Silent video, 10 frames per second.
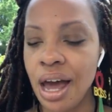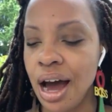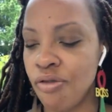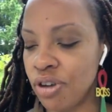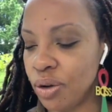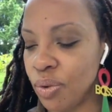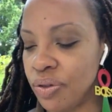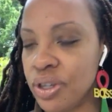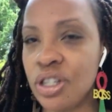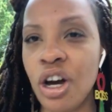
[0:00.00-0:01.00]
I really want
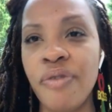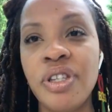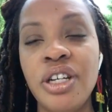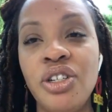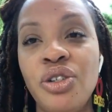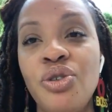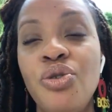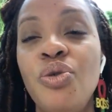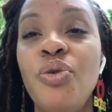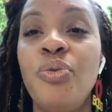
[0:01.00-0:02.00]
this conversation
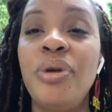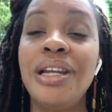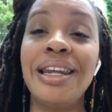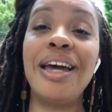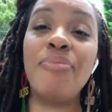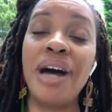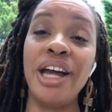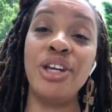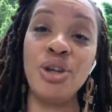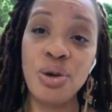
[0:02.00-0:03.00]
to be led by
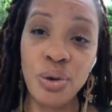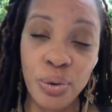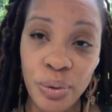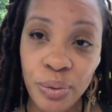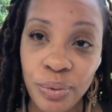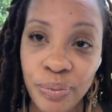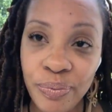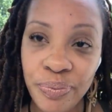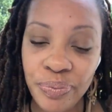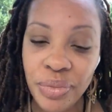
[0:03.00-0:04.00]
you,
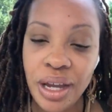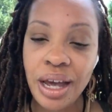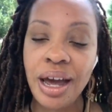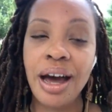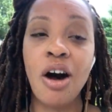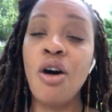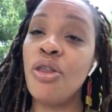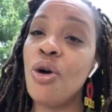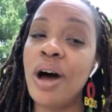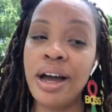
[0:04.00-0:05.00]

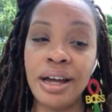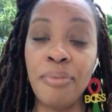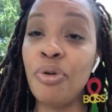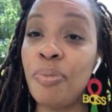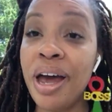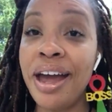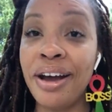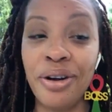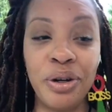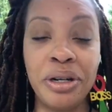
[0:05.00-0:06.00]
although I am
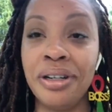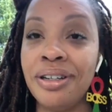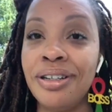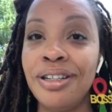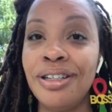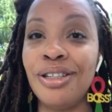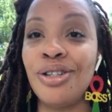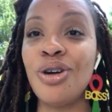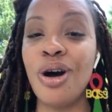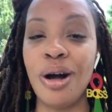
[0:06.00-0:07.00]
prepared to
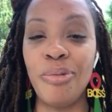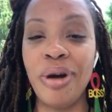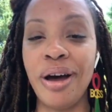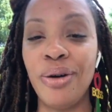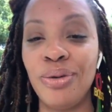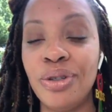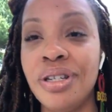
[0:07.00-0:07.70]
talk about